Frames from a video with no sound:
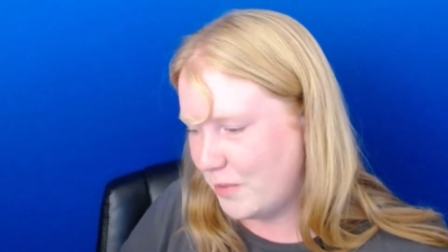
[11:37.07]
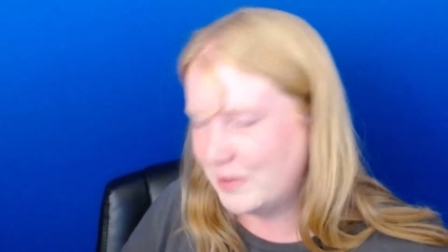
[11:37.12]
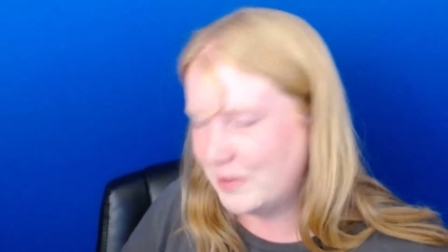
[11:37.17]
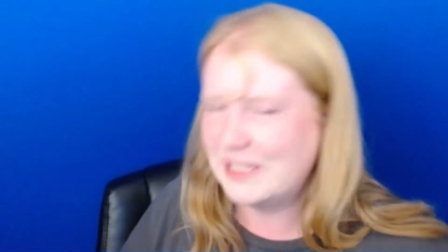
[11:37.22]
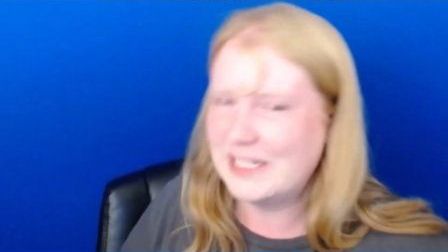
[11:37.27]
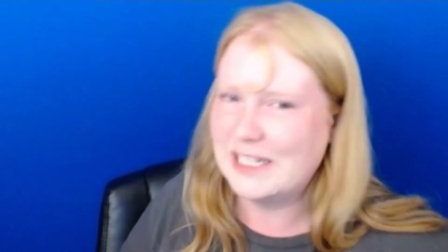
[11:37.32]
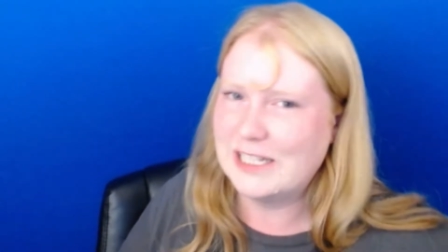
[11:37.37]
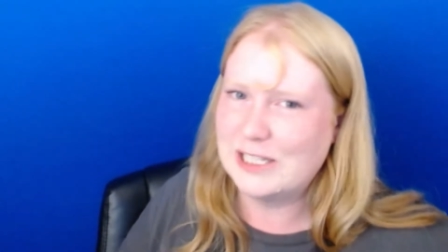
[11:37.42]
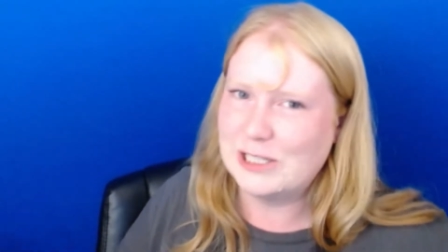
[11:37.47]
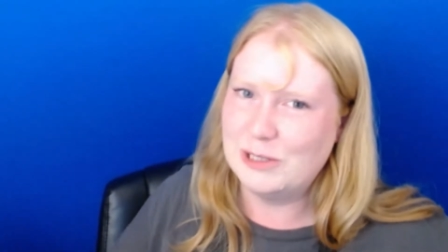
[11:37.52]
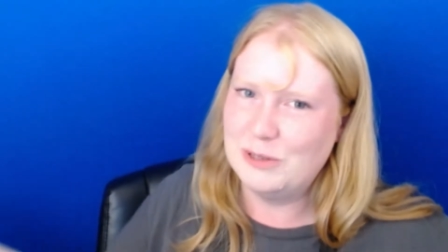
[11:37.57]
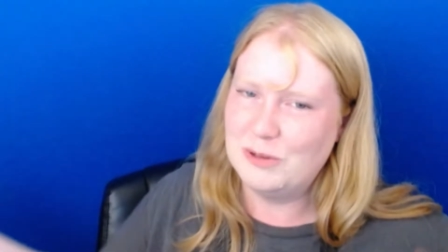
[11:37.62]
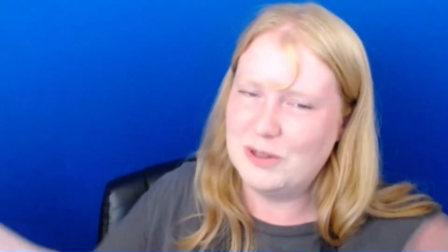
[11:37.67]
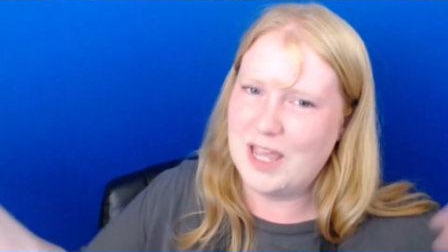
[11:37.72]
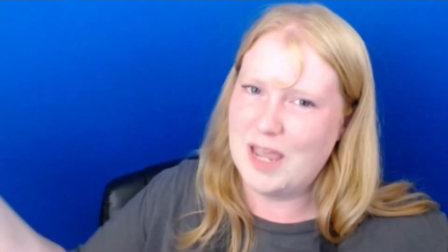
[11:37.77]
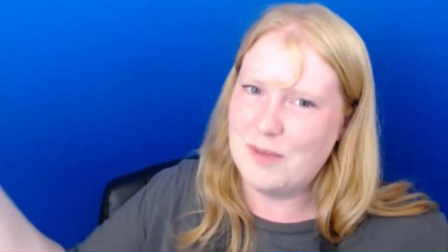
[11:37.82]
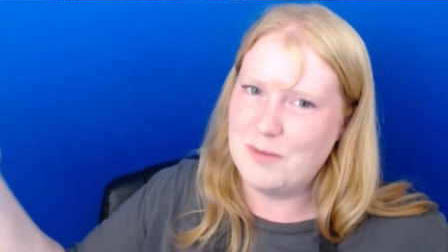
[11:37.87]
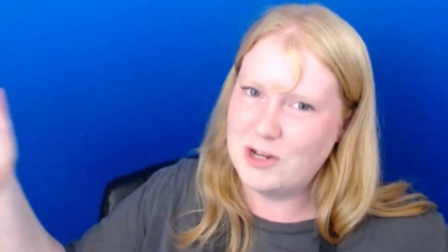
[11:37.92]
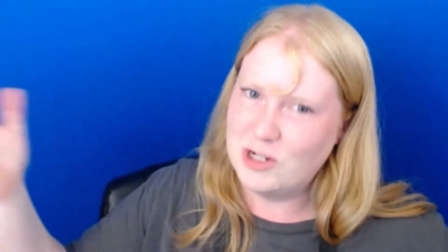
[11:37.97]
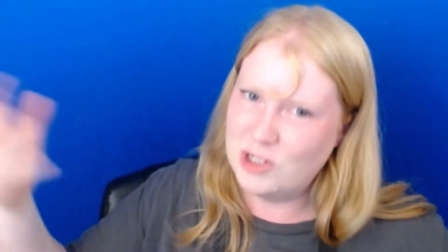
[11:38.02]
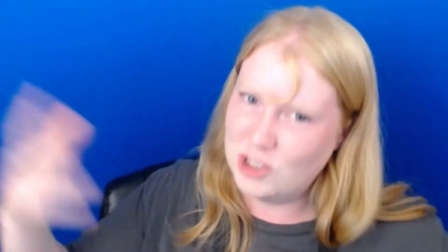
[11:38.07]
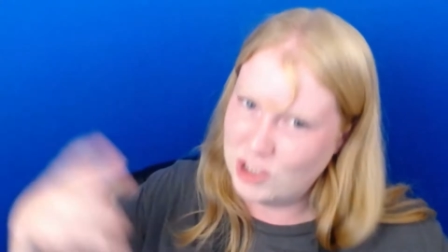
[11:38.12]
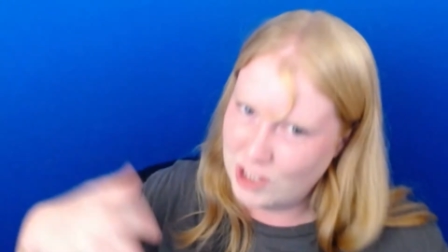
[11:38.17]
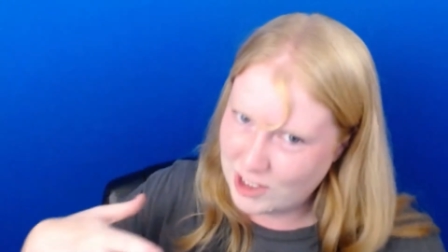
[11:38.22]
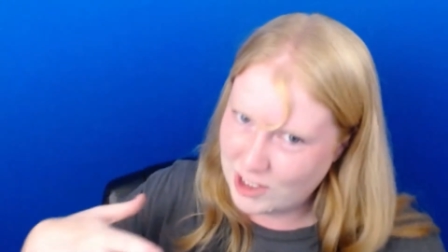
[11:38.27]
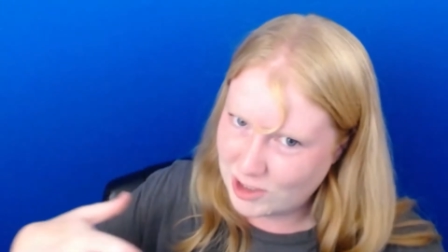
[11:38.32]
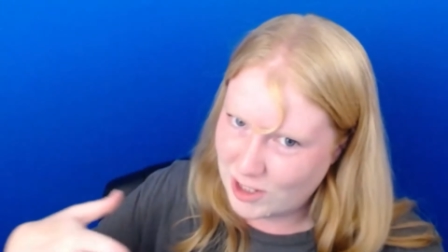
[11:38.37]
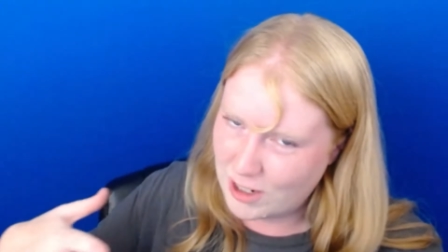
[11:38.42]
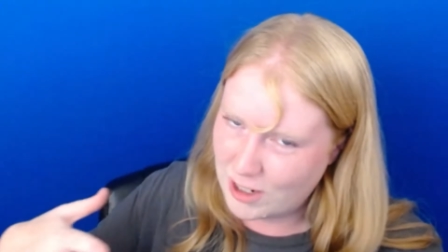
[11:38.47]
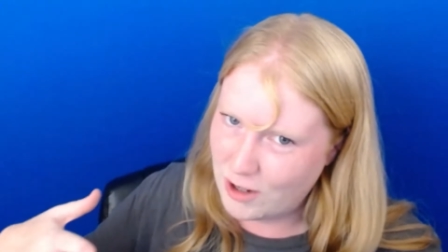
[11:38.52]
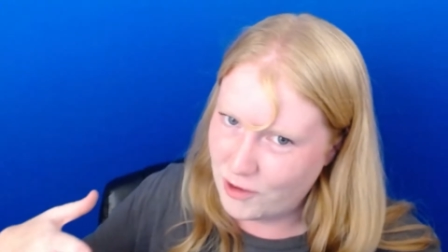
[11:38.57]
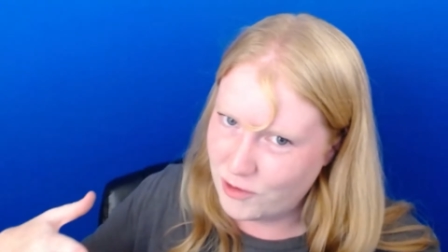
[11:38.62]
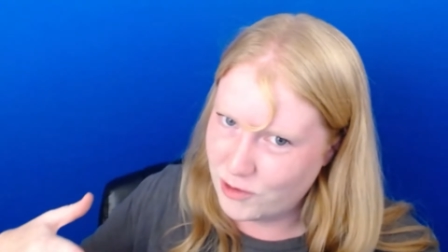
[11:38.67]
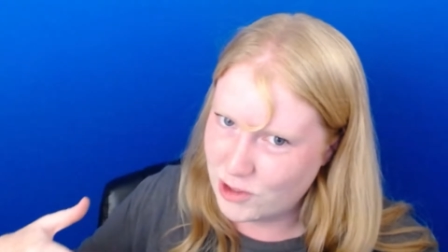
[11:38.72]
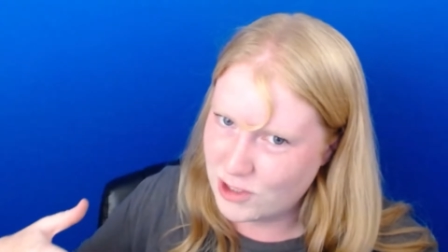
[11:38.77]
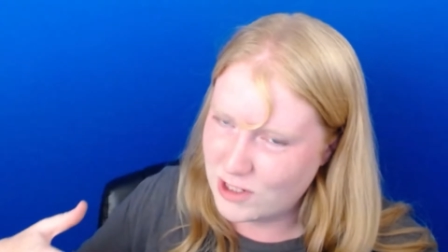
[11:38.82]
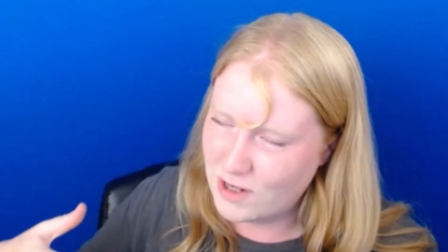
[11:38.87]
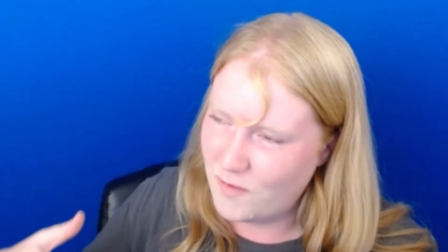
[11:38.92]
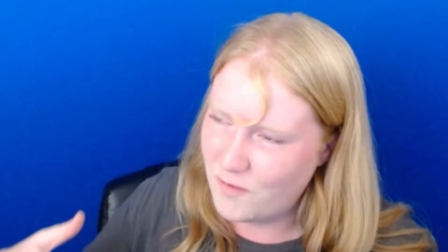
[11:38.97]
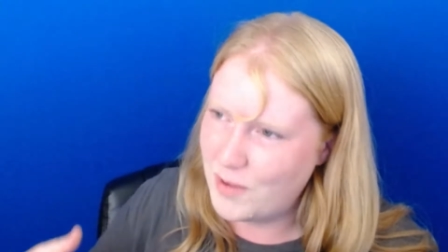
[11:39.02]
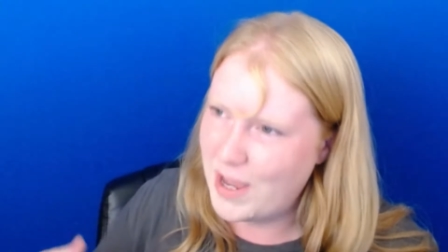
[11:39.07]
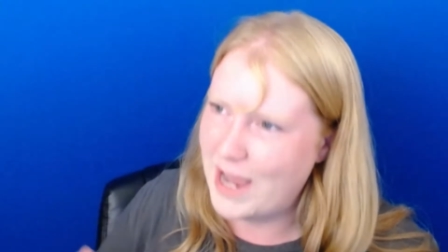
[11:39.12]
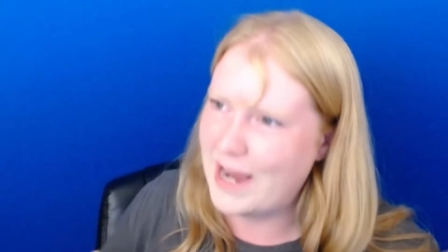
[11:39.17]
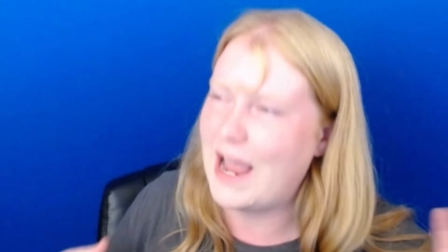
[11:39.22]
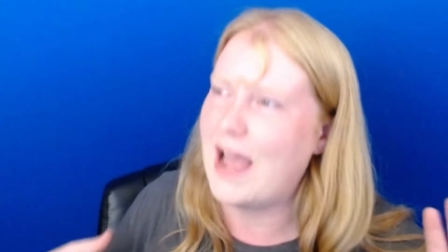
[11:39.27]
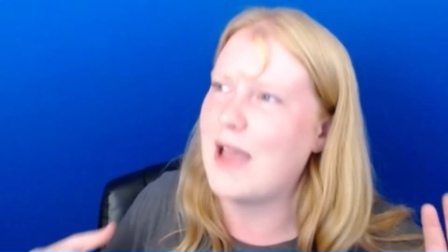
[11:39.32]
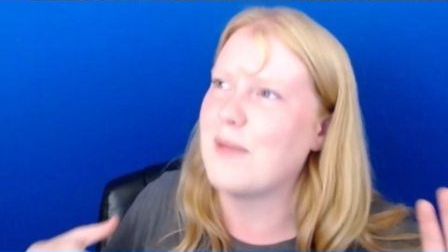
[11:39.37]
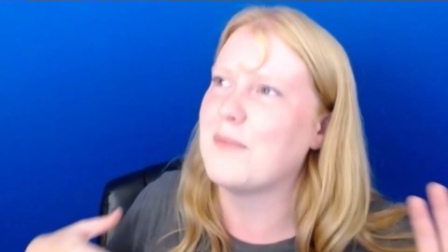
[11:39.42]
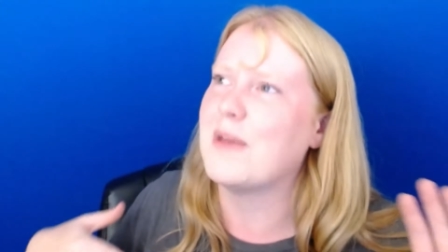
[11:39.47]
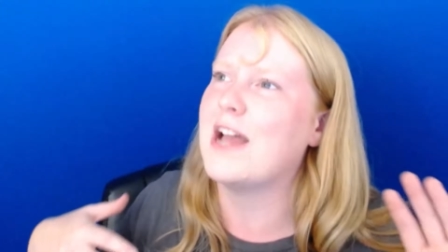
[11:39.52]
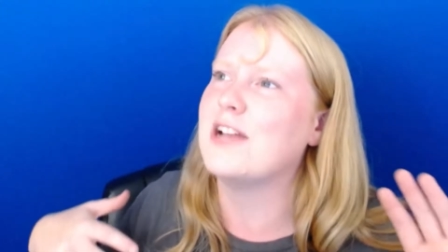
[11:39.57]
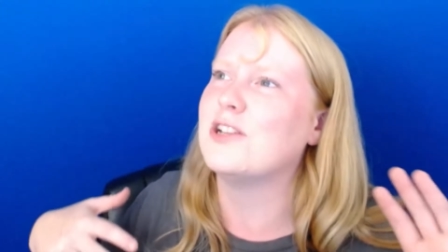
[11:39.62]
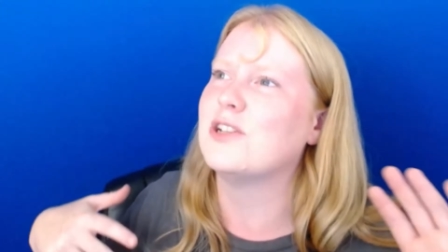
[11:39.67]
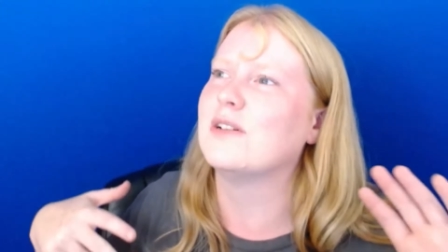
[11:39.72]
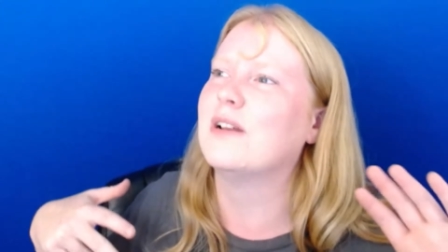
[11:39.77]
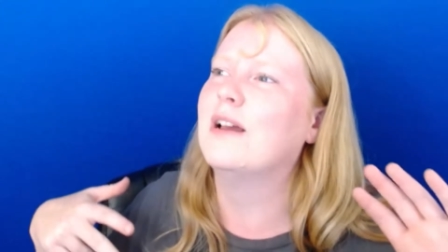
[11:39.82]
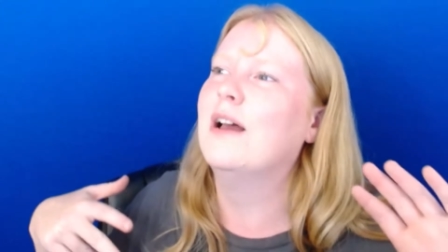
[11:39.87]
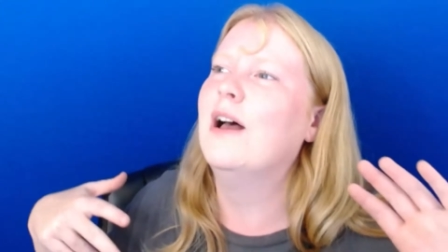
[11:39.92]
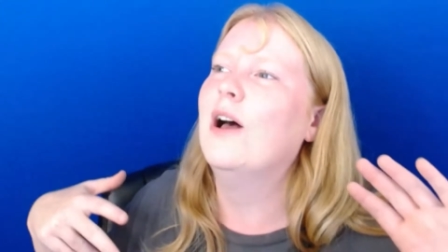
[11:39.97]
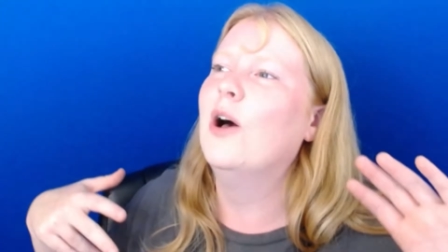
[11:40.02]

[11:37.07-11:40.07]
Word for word: but since Loot Gaming just got all their stuff back, I imagine